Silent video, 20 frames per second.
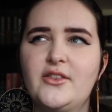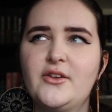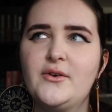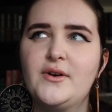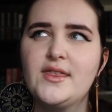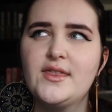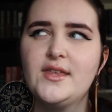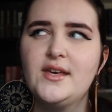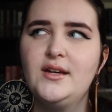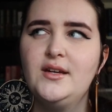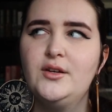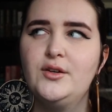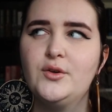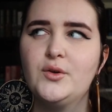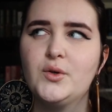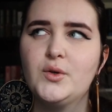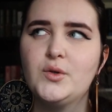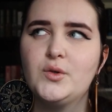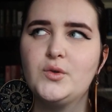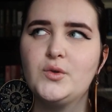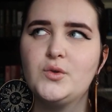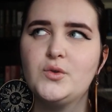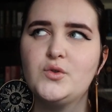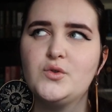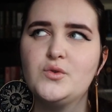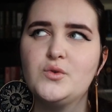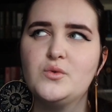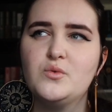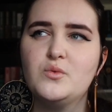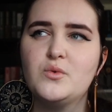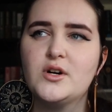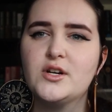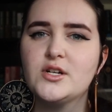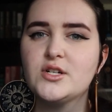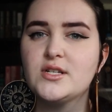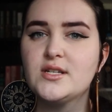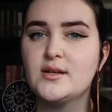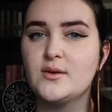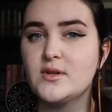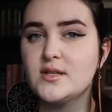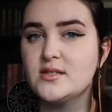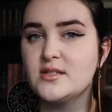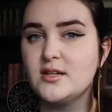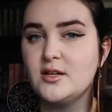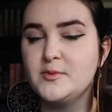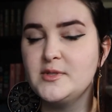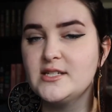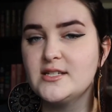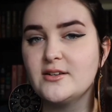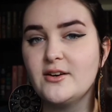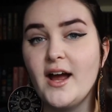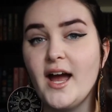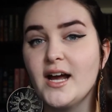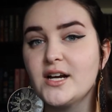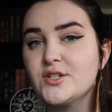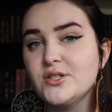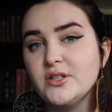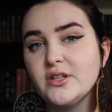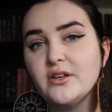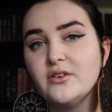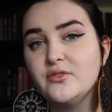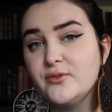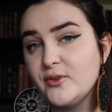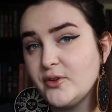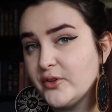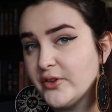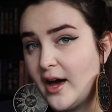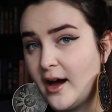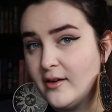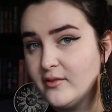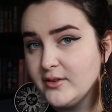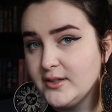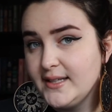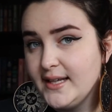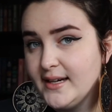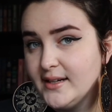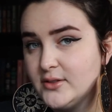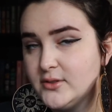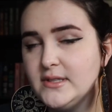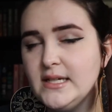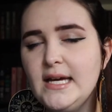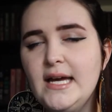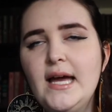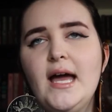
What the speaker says: although I think one or two installments are actually a full novel now.